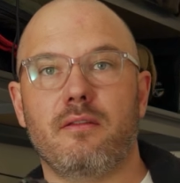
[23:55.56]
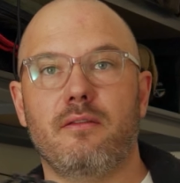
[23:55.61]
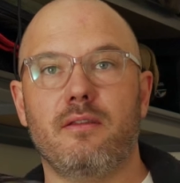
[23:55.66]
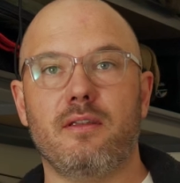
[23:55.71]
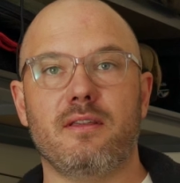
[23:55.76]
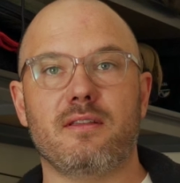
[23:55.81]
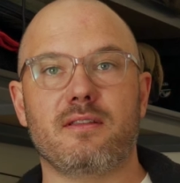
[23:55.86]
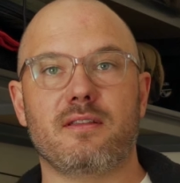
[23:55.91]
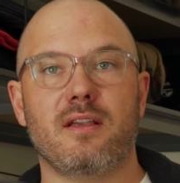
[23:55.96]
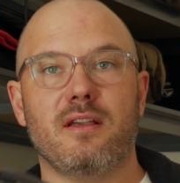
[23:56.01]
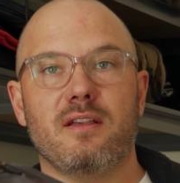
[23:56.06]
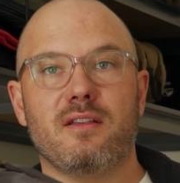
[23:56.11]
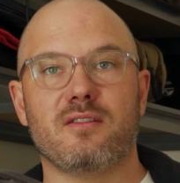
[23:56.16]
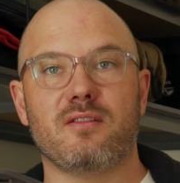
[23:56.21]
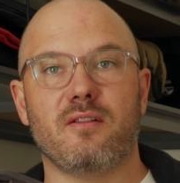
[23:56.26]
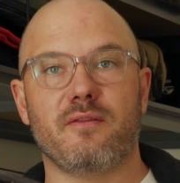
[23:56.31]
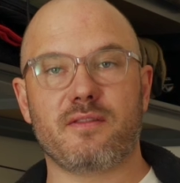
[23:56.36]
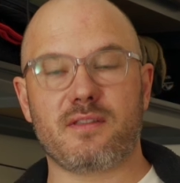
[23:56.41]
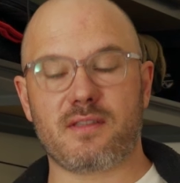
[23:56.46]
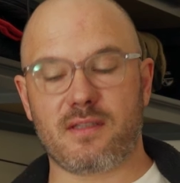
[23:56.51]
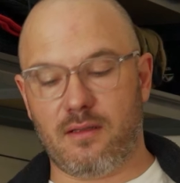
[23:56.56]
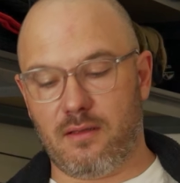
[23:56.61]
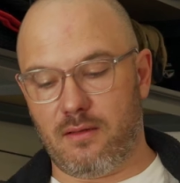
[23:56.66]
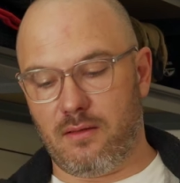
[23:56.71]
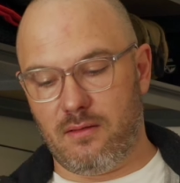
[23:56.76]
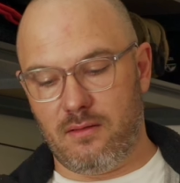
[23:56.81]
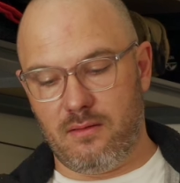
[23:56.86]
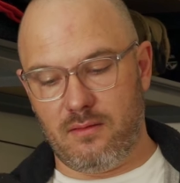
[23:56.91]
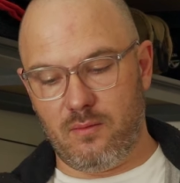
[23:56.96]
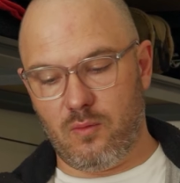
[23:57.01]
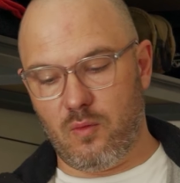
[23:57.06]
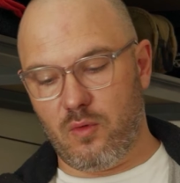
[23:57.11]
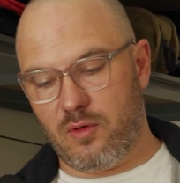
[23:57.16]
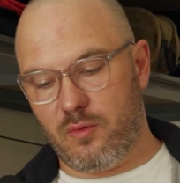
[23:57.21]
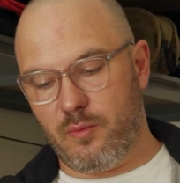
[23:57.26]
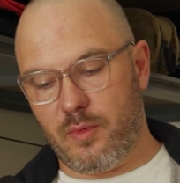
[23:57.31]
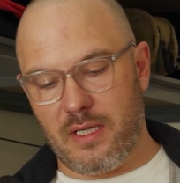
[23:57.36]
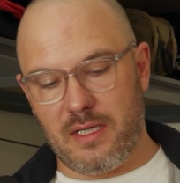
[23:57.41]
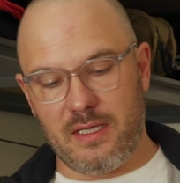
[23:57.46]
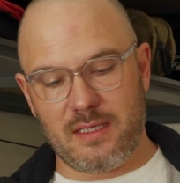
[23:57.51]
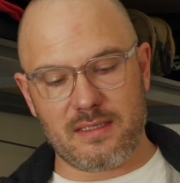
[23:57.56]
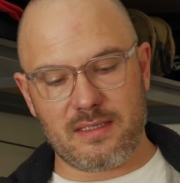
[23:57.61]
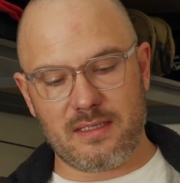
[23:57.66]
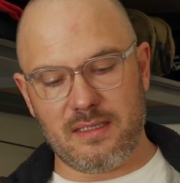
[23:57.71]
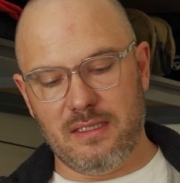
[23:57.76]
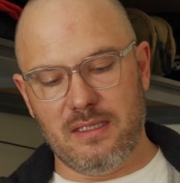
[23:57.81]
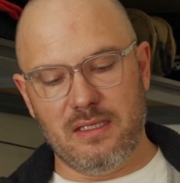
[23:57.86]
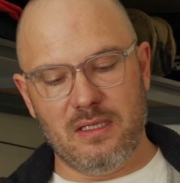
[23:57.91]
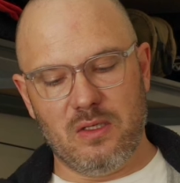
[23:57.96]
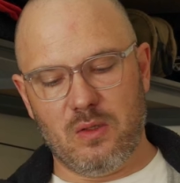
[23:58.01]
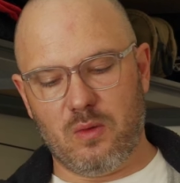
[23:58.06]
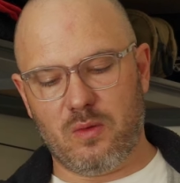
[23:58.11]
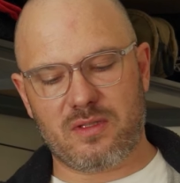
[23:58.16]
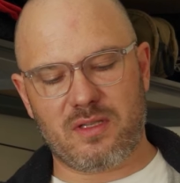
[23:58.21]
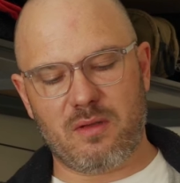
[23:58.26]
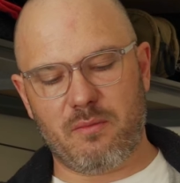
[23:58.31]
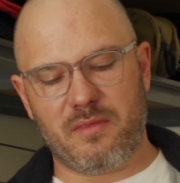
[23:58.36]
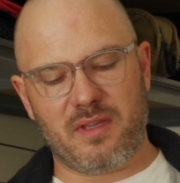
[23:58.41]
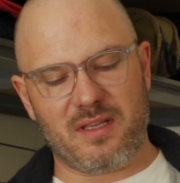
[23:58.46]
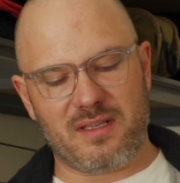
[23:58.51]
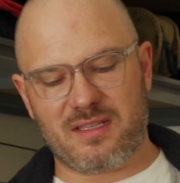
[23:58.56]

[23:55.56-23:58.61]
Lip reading: these soft cell water bags or something